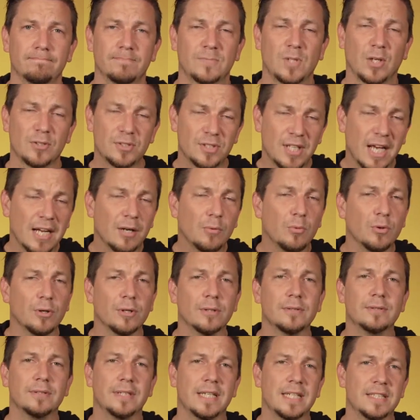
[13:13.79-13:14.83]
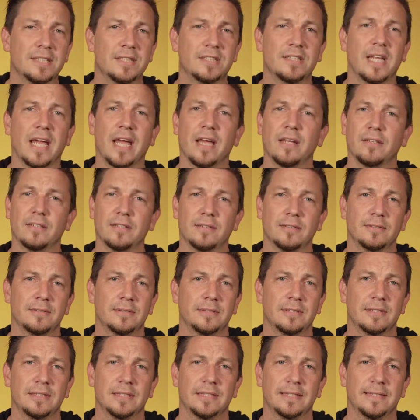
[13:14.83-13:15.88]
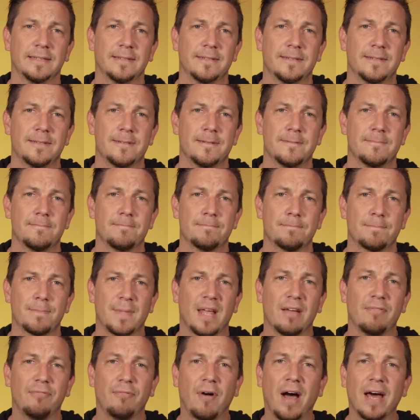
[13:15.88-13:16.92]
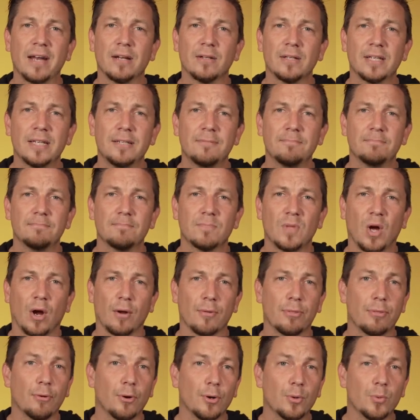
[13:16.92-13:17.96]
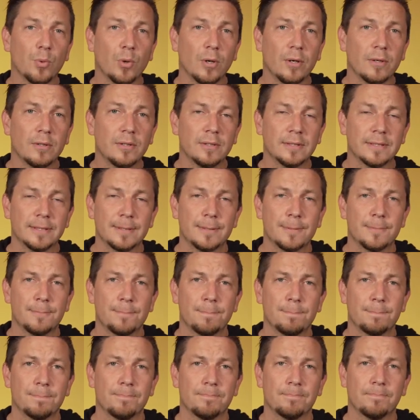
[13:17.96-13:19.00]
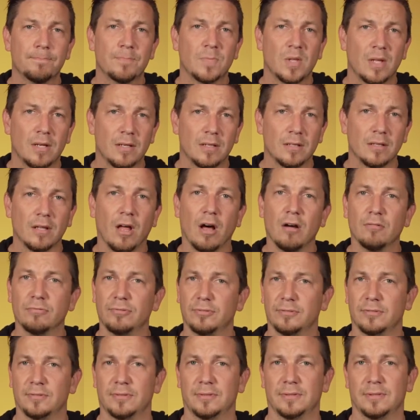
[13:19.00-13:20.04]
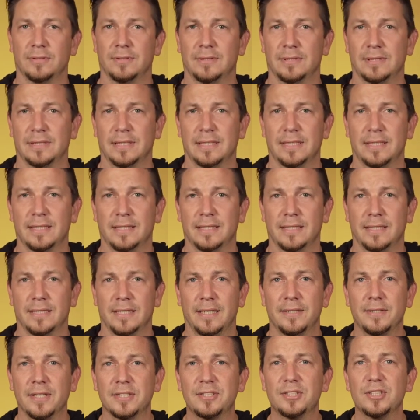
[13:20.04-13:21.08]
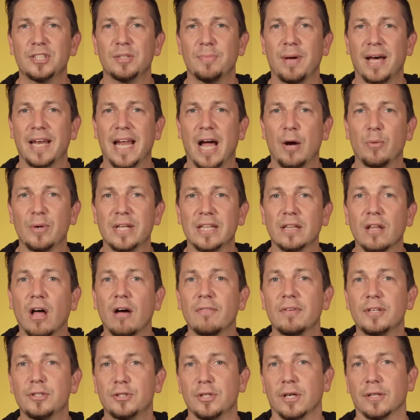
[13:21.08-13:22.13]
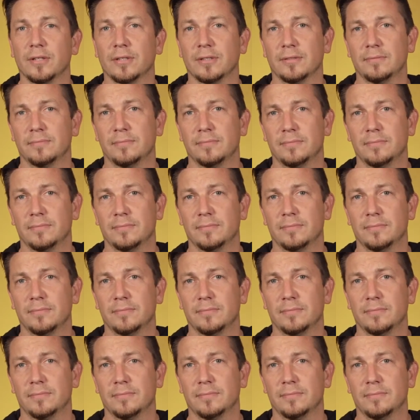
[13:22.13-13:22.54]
Our second word is stand. And finally, our third word, love. This is about how we love each other.